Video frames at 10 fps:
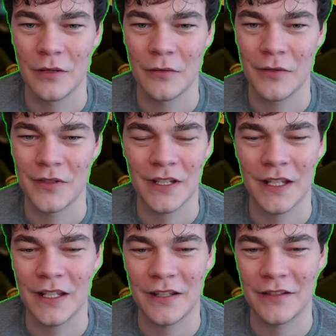I was like, I
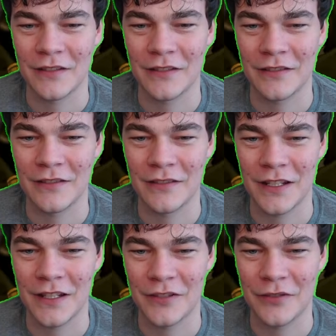can't I
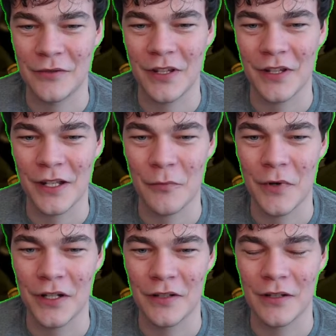can't do it. Like I
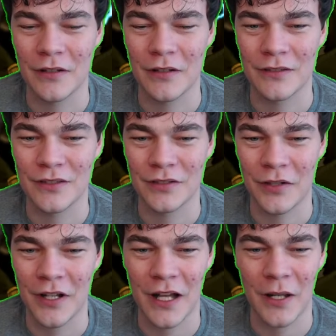want to start
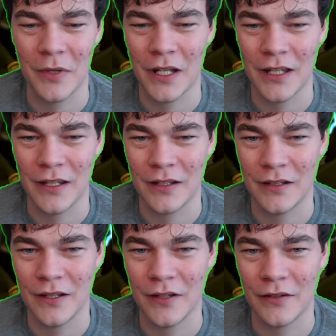high, but I can't
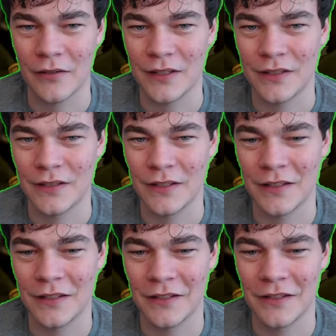yell. It's,
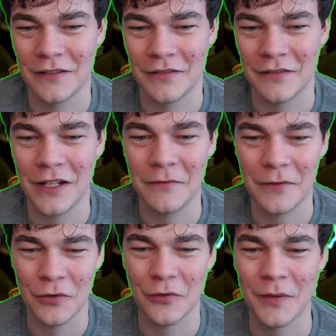and I even
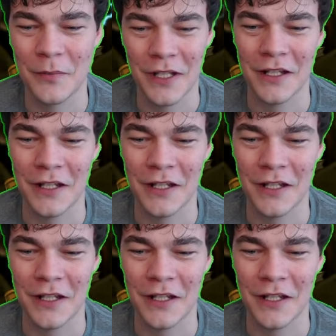told him like,